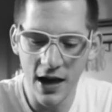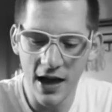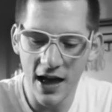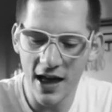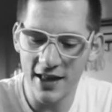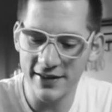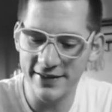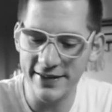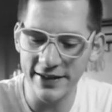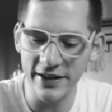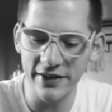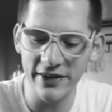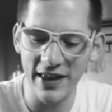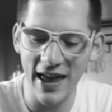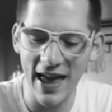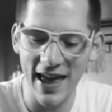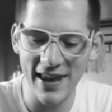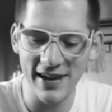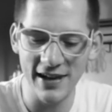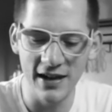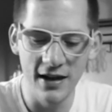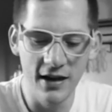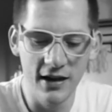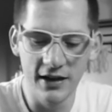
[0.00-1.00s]
Until
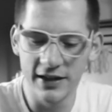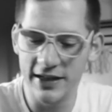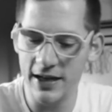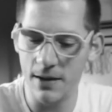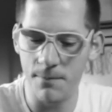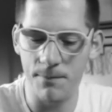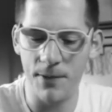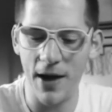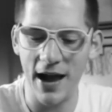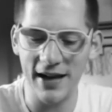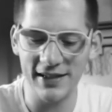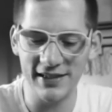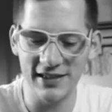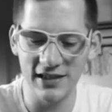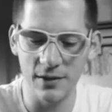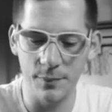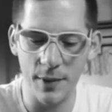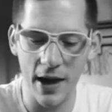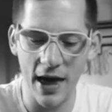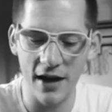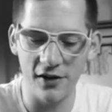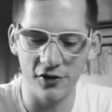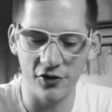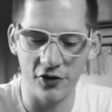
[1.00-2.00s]
then, get back to the
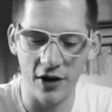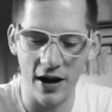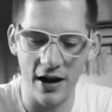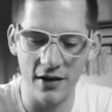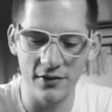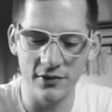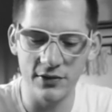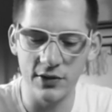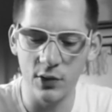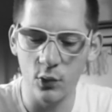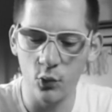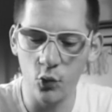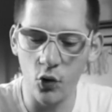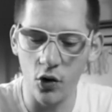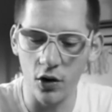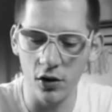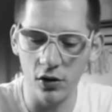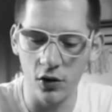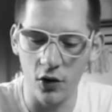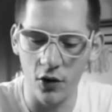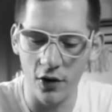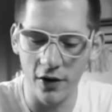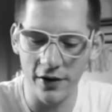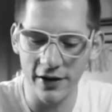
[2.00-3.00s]
Battlegrounds,
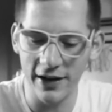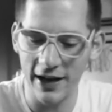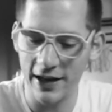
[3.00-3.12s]
Warlord,